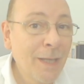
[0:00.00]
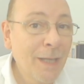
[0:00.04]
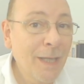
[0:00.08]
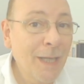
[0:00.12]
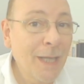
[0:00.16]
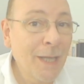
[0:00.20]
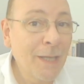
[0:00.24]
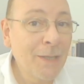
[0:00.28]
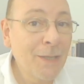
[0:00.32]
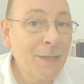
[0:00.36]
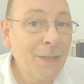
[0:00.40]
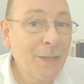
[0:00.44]

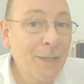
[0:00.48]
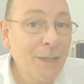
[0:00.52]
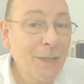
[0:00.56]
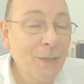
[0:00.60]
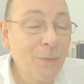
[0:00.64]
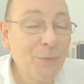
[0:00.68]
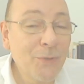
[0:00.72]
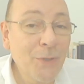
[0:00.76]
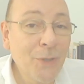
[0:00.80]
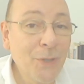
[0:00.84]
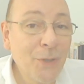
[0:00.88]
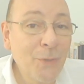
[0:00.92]
And it
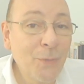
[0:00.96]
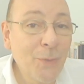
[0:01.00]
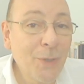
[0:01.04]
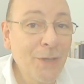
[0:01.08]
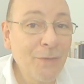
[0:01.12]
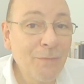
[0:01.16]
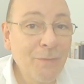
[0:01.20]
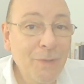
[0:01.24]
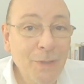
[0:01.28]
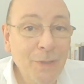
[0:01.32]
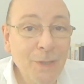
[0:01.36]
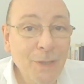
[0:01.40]
was only when
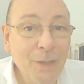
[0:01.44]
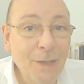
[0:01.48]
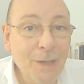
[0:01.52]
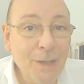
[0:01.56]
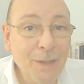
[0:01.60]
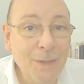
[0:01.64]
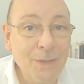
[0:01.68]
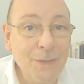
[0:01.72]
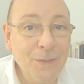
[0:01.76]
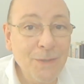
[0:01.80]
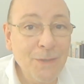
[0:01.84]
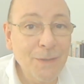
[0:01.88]
I
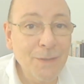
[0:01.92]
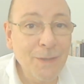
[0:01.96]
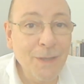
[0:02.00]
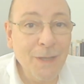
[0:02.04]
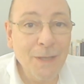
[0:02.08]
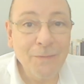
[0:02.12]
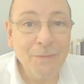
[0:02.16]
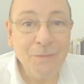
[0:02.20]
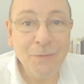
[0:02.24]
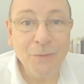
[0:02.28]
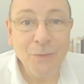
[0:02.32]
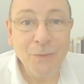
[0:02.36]
realised that
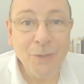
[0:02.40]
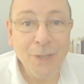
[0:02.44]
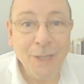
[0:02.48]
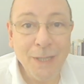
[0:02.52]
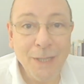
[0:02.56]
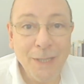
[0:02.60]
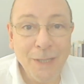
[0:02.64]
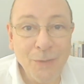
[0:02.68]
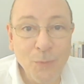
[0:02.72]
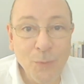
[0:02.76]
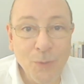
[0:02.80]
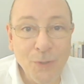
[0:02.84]
life couldn't get
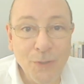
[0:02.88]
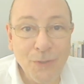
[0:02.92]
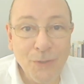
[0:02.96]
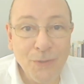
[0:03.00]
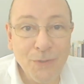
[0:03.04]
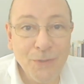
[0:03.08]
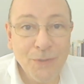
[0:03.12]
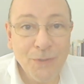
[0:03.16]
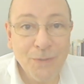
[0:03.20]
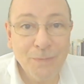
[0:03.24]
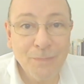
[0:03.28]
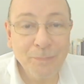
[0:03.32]
any
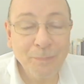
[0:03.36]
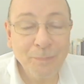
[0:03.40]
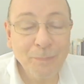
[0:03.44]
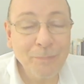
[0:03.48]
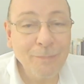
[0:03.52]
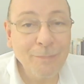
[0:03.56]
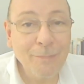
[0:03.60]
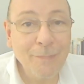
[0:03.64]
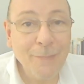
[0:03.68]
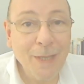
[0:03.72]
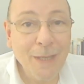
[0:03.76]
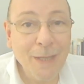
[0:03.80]
worse
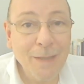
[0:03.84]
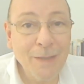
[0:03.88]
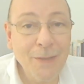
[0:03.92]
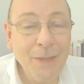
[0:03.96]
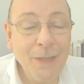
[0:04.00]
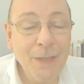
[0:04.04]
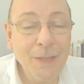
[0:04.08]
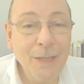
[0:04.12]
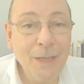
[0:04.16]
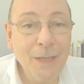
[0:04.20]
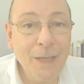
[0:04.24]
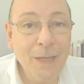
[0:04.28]

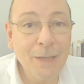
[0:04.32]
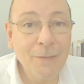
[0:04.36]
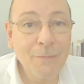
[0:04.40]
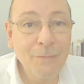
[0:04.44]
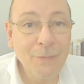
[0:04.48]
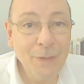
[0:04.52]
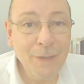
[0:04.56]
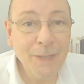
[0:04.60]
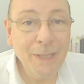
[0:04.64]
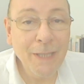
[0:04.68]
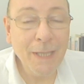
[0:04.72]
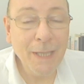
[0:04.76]
that I
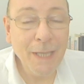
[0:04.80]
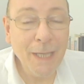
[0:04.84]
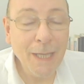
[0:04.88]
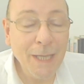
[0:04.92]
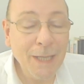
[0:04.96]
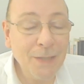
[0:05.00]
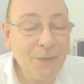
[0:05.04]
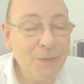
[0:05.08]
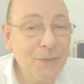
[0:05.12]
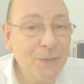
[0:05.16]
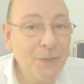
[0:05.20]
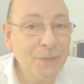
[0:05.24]
really
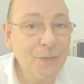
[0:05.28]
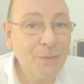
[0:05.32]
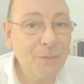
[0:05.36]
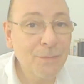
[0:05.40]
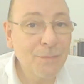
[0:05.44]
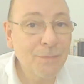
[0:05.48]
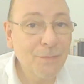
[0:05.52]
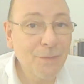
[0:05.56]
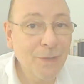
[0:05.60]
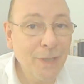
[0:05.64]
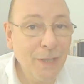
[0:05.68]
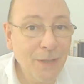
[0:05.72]
asked
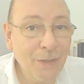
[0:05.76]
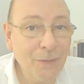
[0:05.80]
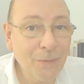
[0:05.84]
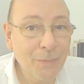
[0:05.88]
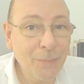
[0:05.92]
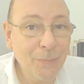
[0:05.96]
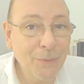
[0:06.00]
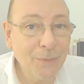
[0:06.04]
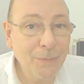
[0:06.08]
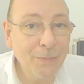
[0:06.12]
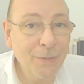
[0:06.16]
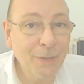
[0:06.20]
for help,
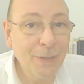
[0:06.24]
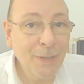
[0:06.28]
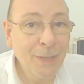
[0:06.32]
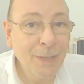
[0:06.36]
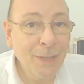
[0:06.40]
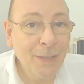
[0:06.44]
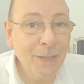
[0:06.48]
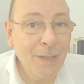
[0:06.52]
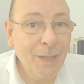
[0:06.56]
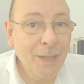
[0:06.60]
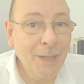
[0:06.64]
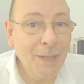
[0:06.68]

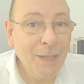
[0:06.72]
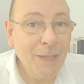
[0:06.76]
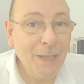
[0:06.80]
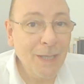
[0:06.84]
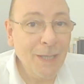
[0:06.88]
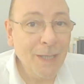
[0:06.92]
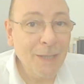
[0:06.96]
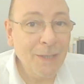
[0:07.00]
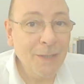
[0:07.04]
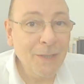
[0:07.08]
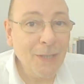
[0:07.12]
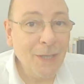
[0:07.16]

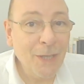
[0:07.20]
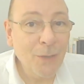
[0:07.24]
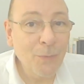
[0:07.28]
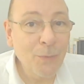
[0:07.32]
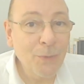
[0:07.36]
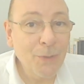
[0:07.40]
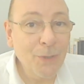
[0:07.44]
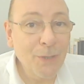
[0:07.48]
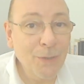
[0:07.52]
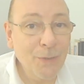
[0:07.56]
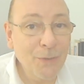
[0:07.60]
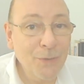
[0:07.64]
and I
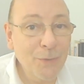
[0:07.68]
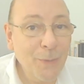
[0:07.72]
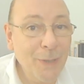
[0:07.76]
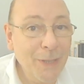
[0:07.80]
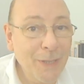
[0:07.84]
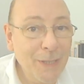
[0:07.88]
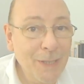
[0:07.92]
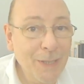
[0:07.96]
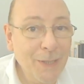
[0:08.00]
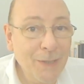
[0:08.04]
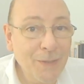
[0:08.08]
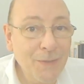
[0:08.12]
would go to
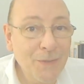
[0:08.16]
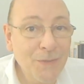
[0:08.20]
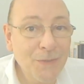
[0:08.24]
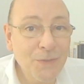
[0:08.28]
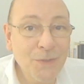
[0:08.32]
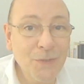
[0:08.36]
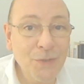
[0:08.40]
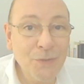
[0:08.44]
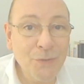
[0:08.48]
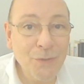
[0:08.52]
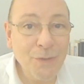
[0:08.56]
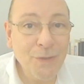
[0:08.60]
any lengths
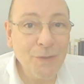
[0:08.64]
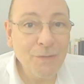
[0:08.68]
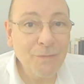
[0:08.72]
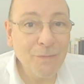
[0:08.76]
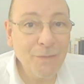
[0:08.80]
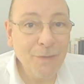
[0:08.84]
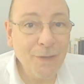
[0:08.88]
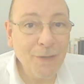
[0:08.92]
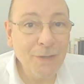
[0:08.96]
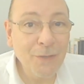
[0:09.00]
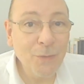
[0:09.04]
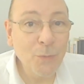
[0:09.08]
to try and
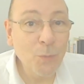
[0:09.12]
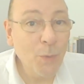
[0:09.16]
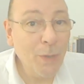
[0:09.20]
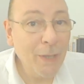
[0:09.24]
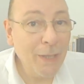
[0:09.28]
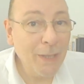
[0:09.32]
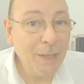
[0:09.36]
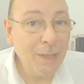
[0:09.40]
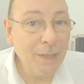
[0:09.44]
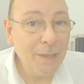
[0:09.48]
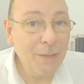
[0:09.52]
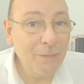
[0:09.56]
find a
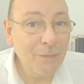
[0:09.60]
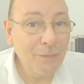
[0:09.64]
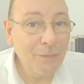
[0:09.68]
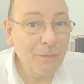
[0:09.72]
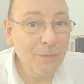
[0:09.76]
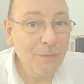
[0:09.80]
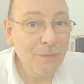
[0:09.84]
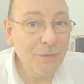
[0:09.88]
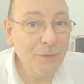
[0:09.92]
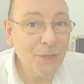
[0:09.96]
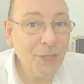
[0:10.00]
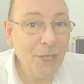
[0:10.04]
way
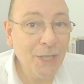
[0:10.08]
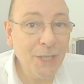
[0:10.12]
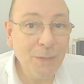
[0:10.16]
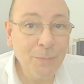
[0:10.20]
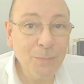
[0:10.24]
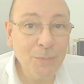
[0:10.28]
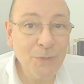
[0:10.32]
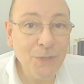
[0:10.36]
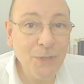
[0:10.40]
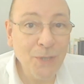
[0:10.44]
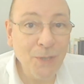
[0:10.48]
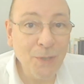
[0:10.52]
to
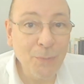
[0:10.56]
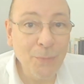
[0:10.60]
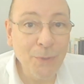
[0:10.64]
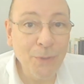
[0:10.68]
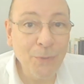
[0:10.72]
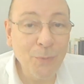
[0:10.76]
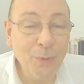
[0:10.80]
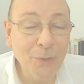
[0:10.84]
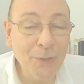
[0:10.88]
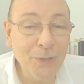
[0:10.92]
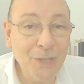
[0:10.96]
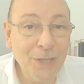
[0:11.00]
keep sober
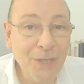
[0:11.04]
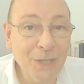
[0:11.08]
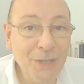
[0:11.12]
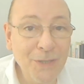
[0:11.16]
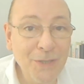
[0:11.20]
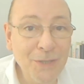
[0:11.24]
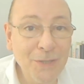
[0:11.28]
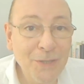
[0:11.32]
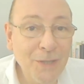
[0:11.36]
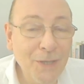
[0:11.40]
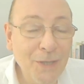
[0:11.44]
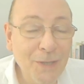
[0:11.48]
one day at
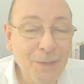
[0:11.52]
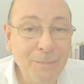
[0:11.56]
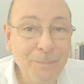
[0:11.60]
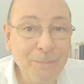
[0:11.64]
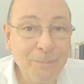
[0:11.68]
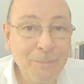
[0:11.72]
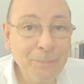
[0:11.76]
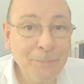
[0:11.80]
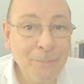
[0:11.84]
a time.